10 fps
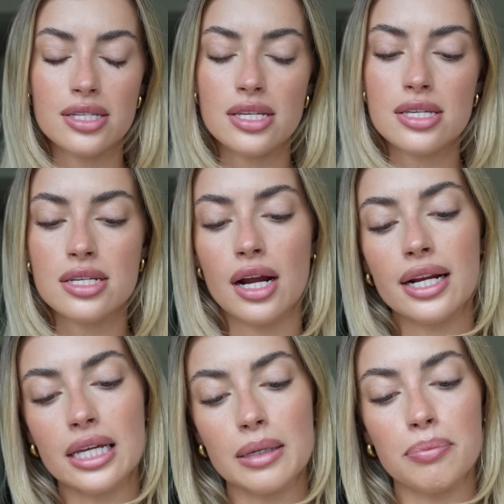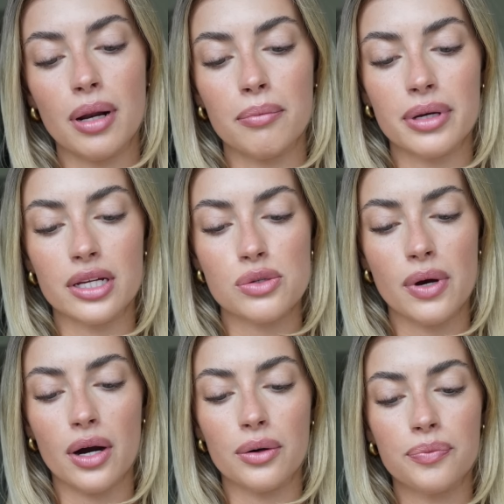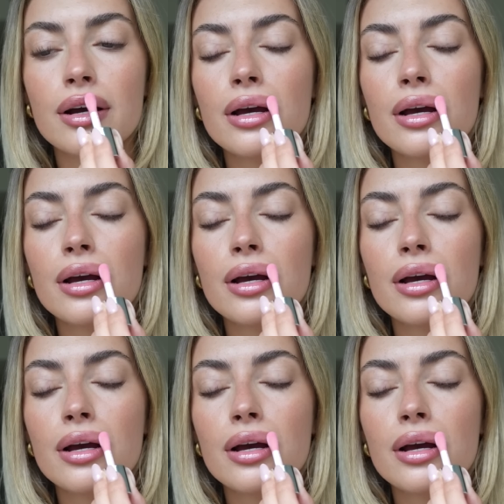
is slightly plumping as well.